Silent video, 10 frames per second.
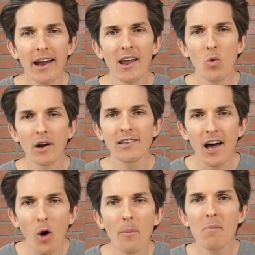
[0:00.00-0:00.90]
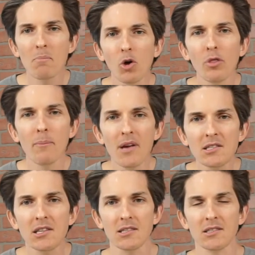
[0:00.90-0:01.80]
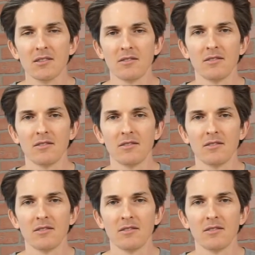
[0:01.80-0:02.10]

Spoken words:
anyone to help me build the business.